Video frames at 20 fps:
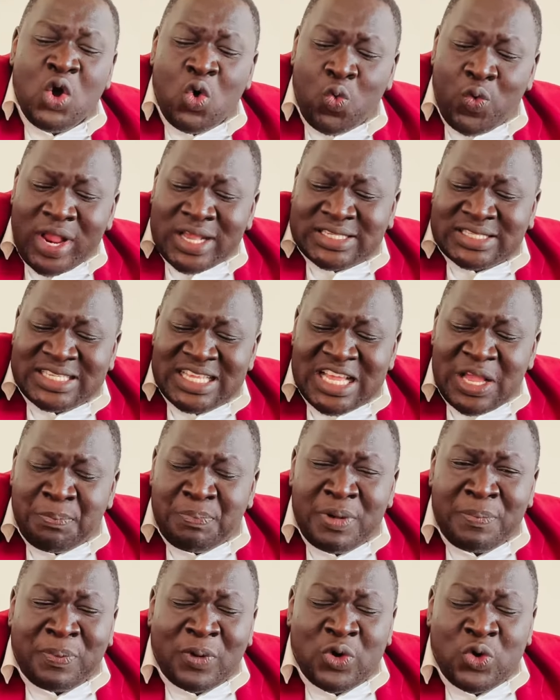we are seeing
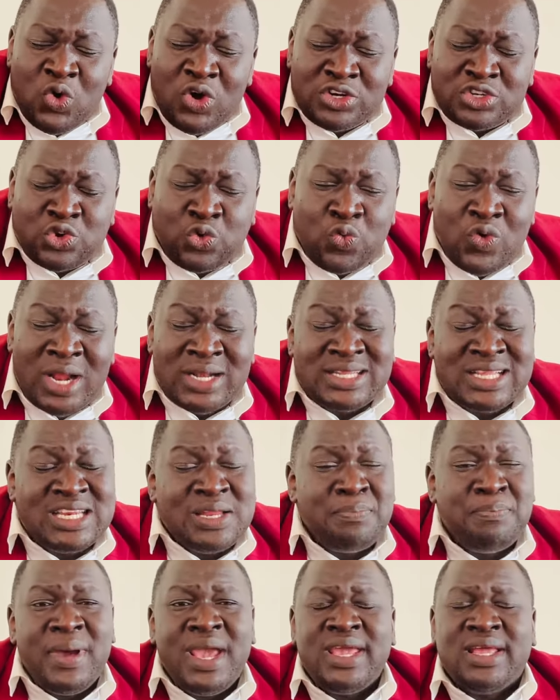people not
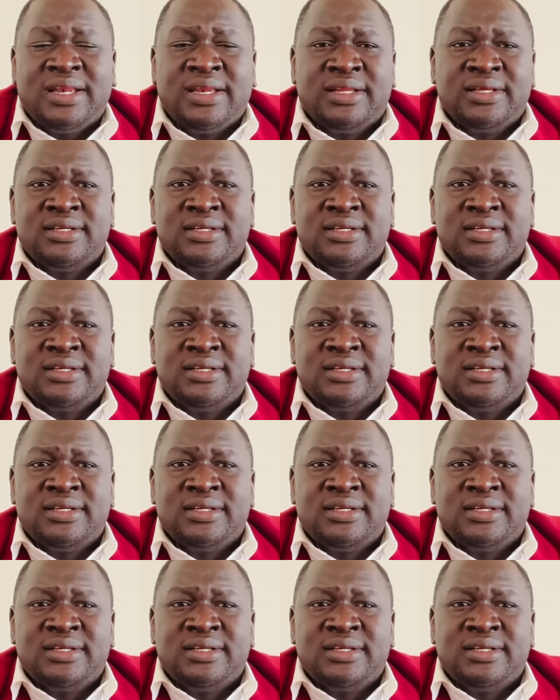granted bail.